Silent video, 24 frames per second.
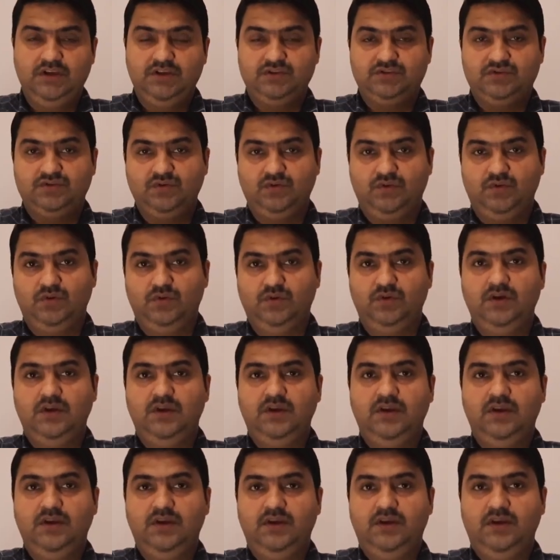So
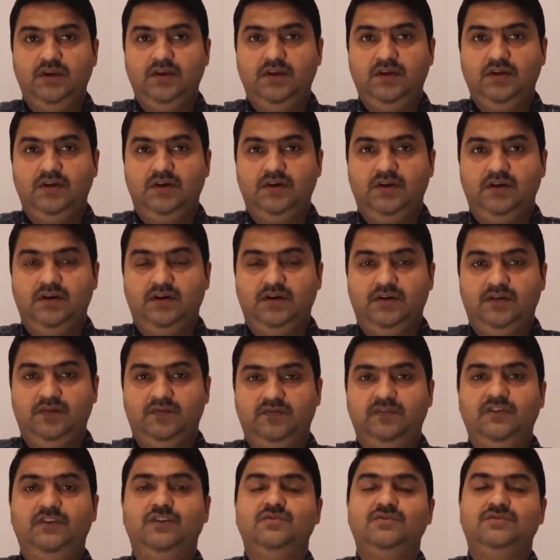
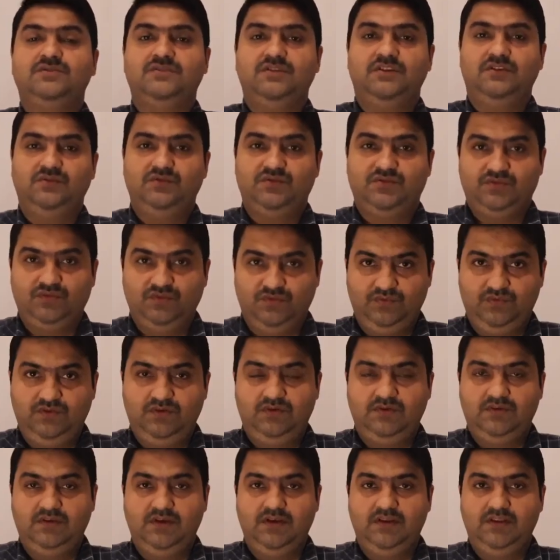will you see you
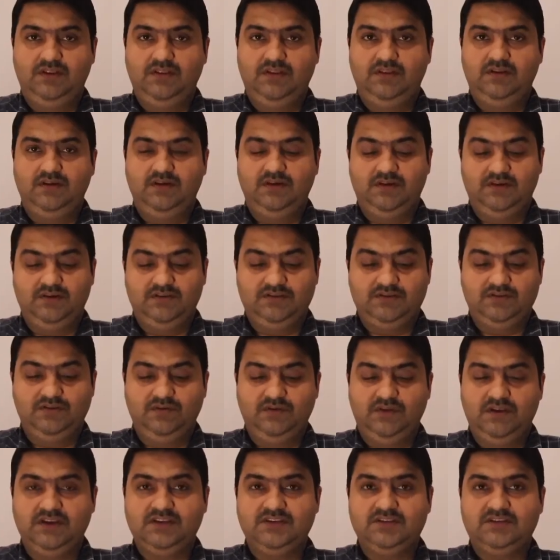soon, and see
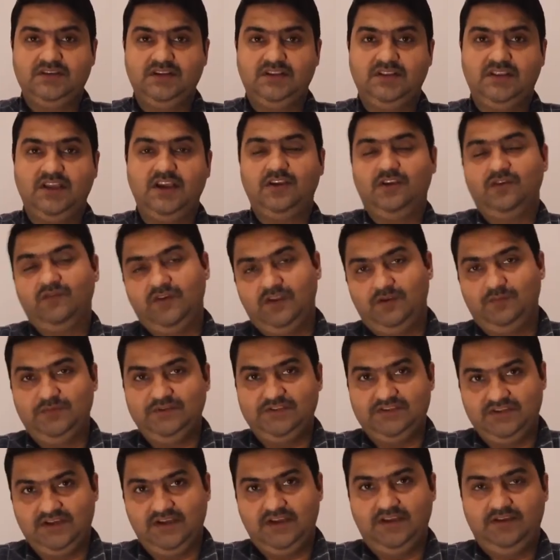you next, and thank you very
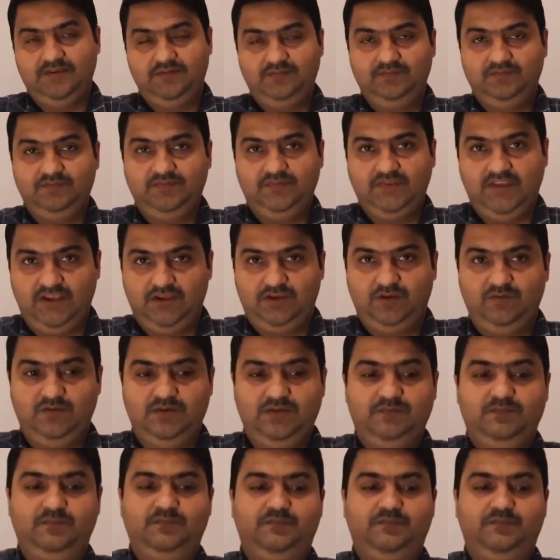much, guys. Thank you.